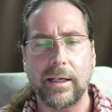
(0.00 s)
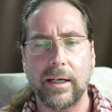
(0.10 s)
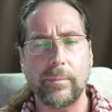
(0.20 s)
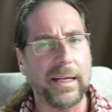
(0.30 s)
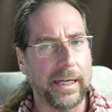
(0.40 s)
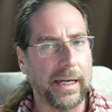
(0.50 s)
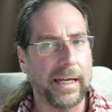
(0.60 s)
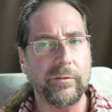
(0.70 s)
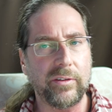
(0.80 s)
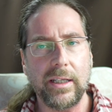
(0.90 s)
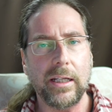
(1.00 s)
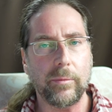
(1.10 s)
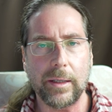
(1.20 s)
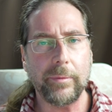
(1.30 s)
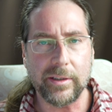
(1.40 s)
I haven't seen
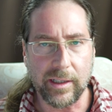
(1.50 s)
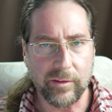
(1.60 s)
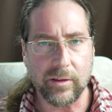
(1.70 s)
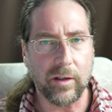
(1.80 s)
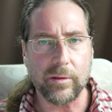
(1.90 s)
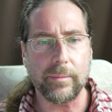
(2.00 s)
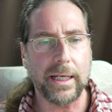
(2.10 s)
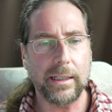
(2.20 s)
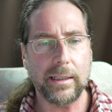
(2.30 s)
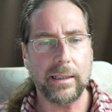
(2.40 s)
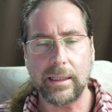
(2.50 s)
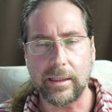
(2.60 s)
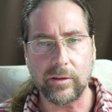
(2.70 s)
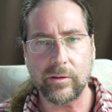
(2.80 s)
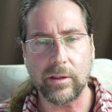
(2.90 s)
it. Maybe it does it automatically
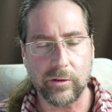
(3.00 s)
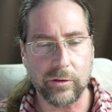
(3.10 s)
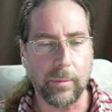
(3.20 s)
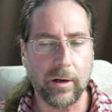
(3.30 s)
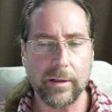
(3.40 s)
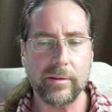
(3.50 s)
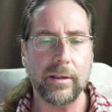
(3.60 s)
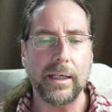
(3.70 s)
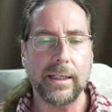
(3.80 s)
and is smart,